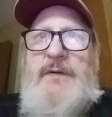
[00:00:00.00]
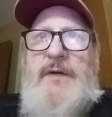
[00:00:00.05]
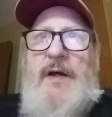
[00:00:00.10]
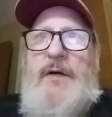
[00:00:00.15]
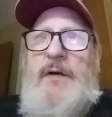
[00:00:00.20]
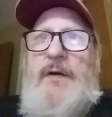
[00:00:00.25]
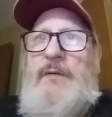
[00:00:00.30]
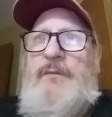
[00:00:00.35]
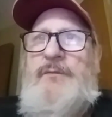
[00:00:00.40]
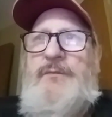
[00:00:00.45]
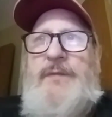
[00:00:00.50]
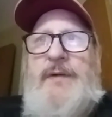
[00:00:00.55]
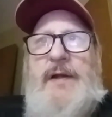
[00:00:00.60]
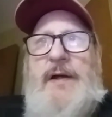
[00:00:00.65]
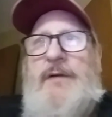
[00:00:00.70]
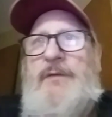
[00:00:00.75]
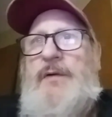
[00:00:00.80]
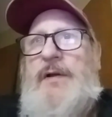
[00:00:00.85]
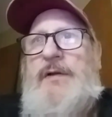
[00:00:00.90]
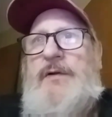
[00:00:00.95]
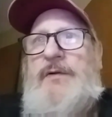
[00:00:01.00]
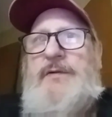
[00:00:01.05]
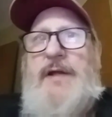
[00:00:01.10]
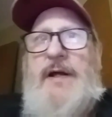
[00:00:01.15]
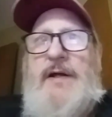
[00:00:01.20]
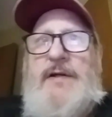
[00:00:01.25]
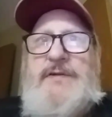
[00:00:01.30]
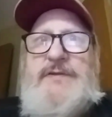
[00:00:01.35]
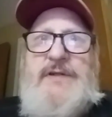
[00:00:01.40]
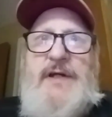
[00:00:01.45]
I
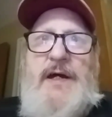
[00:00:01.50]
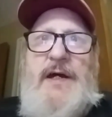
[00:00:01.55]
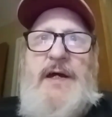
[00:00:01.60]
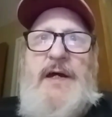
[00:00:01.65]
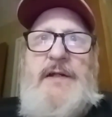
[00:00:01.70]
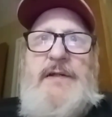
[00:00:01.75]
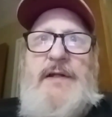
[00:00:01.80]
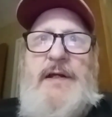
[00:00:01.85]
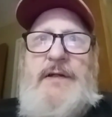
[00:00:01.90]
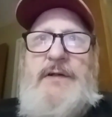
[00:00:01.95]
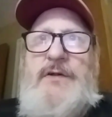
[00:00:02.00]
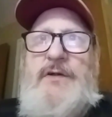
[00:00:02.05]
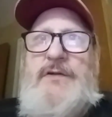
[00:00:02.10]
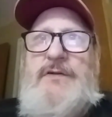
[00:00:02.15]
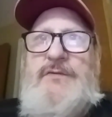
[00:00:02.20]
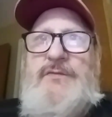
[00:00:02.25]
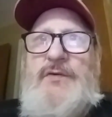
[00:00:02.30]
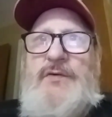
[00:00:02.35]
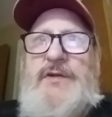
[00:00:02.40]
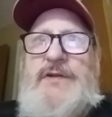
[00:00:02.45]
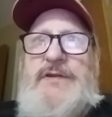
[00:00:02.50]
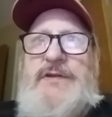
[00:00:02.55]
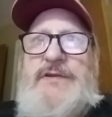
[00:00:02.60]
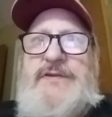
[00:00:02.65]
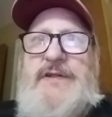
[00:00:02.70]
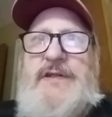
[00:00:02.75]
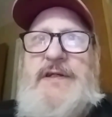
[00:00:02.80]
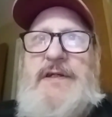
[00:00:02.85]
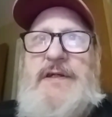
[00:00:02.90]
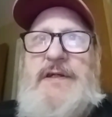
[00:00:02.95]
looked outside and I couldn't really
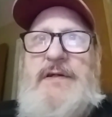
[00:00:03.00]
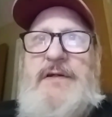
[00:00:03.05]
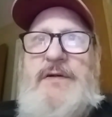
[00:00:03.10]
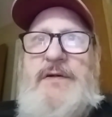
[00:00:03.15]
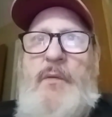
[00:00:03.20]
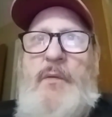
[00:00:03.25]
see.